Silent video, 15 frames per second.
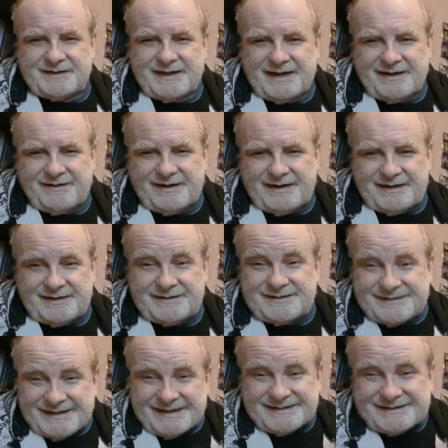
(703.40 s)
Here it
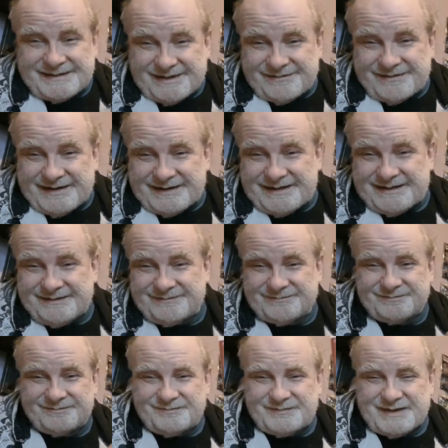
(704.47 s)
is. Yes, you're ready.
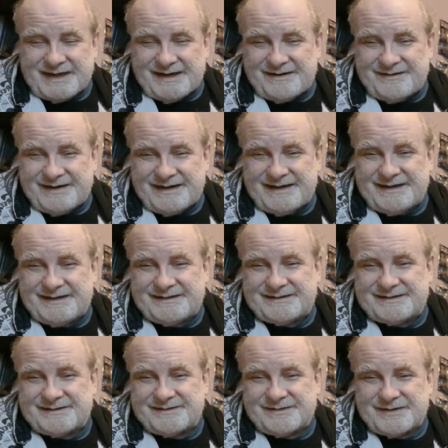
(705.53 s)
There it
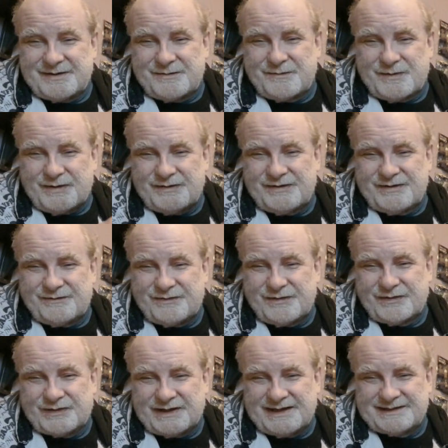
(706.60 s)
is. The
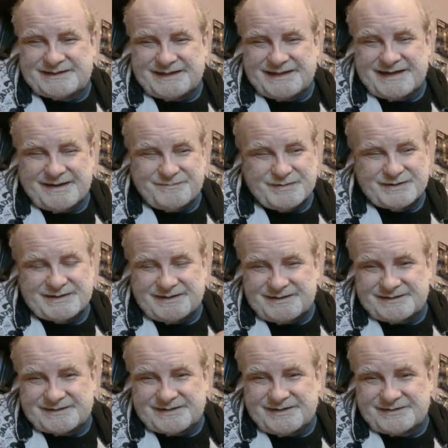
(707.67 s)
wonderful 13
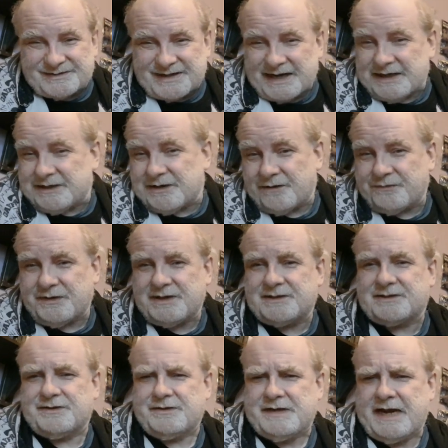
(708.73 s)
episodes contained on
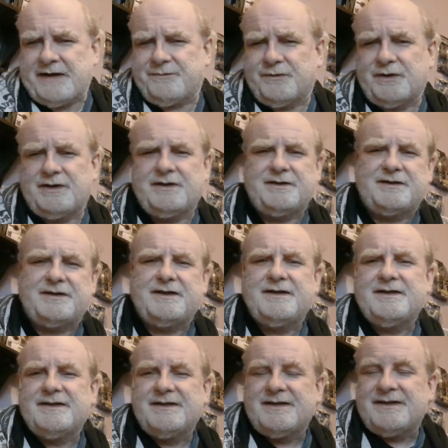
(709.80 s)
this network
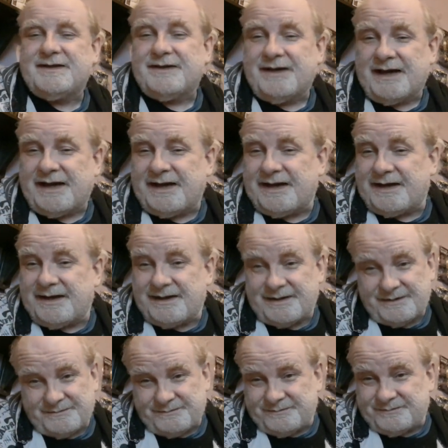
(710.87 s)

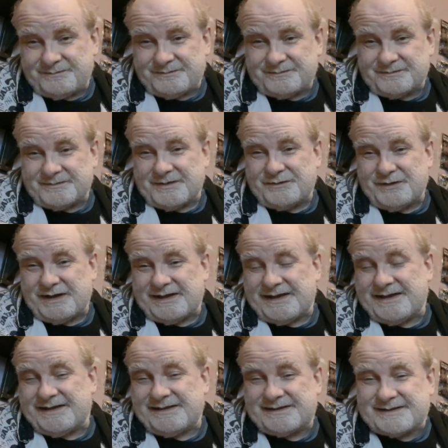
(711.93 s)

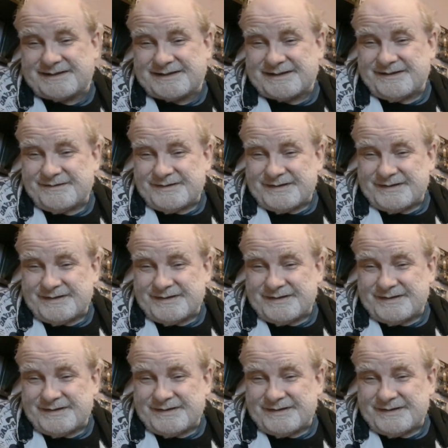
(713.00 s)
release